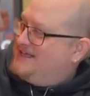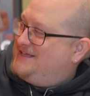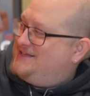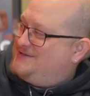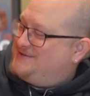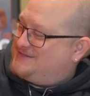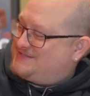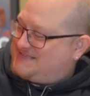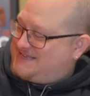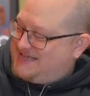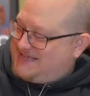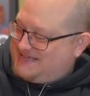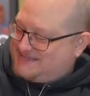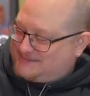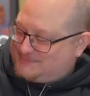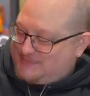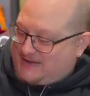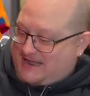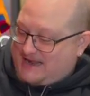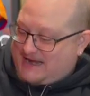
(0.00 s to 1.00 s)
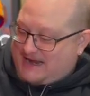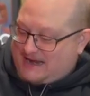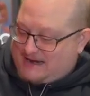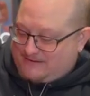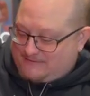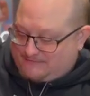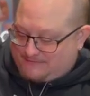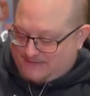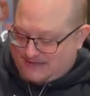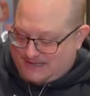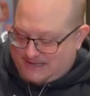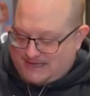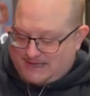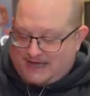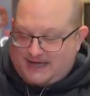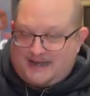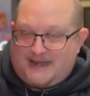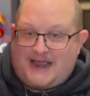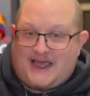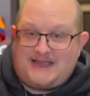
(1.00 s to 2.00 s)
you see it's made out of
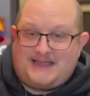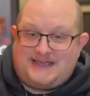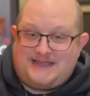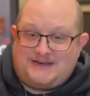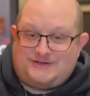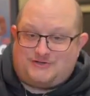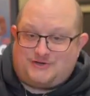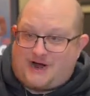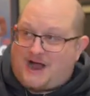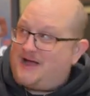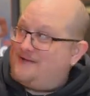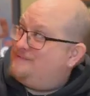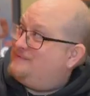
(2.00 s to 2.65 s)
a Nike dry